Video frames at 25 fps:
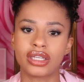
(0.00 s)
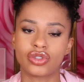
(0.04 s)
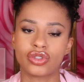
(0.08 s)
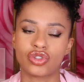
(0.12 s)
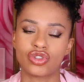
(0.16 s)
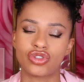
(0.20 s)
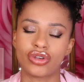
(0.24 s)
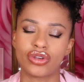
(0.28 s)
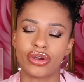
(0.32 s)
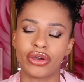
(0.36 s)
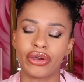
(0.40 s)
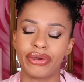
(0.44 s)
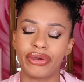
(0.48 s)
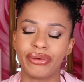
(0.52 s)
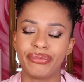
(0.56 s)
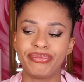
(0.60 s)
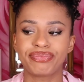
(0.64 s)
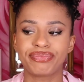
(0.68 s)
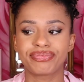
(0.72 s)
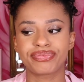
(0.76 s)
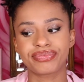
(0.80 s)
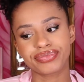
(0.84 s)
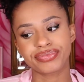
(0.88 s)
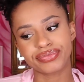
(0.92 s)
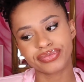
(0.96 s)
So
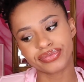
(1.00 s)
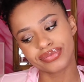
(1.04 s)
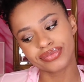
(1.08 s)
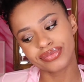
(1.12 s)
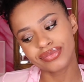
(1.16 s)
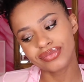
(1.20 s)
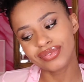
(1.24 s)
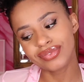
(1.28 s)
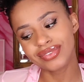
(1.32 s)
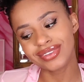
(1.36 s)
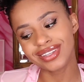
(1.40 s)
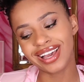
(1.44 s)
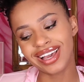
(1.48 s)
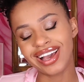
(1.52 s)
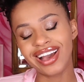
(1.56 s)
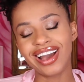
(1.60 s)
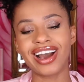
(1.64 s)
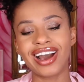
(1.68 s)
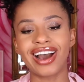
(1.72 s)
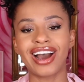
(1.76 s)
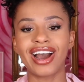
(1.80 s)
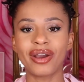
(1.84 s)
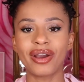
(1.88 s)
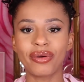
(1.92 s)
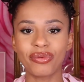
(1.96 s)

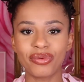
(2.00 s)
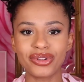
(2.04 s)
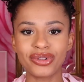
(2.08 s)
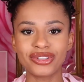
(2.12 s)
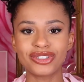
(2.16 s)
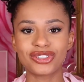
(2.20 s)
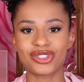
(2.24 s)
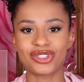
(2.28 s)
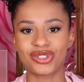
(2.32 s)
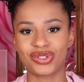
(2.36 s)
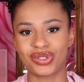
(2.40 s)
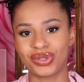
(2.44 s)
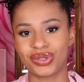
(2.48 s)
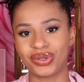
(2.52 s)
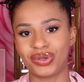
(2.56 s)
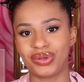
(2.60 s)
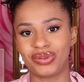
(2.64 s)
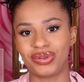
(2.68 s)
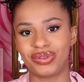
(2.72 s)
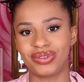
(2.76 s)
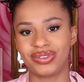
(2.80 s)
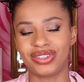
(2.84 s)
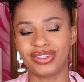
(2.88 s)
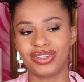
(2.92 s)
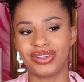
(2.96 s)
I want
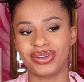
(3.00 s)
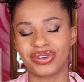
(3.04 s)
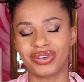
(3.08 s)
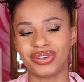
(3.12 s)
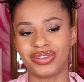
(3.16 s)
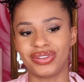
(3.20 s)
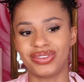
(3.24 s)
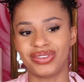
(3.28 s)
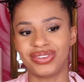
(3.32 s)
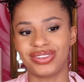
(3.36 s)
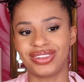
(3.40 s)
to, you know,